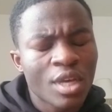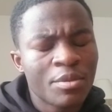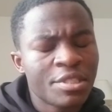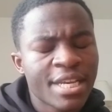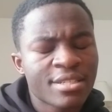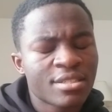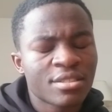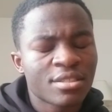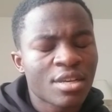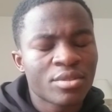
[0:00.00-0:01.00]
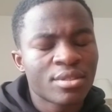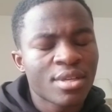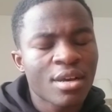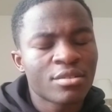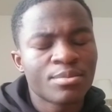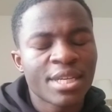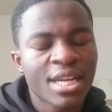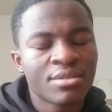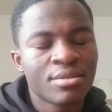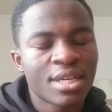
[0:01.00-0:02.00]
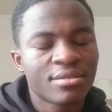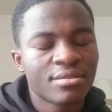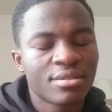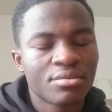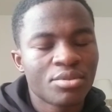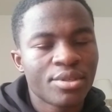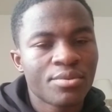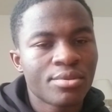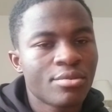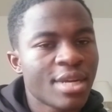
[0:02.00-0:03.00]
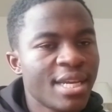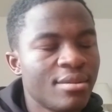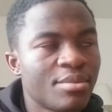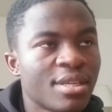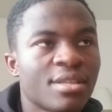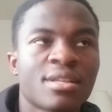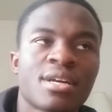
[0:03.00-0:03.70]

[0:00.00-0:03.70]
I've been dancing since I was a toddler, man. I'm not, it was great, man.